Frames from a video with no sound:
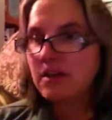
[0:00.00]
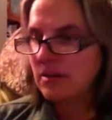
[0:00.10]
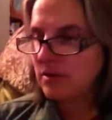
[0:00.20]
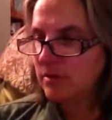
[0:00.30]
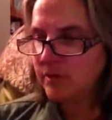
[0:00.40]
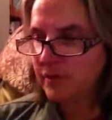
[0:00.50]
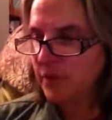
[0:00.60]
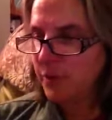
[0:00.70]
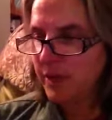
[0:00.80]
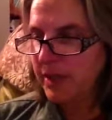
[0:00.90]
oh,
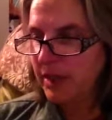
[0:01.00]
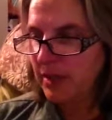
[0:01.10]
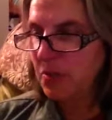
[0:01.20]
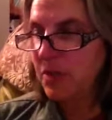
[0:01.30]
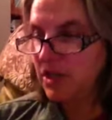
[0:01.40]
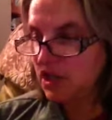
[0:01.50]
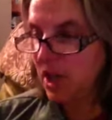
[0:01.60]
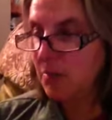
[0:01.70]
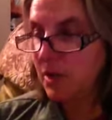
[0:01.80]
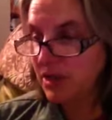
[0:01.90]
for pity, we
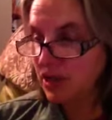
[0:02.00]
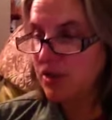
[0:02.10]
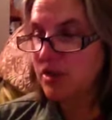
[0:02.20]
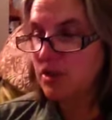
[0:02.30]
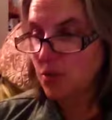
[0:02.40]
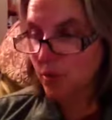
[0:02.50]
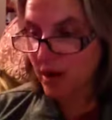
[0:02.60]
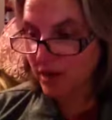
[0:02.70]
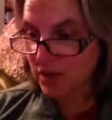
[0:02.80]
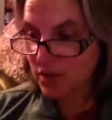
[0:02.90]
shall much
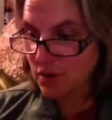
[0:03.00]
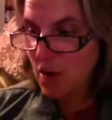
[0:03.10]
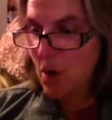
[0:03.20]
disgrace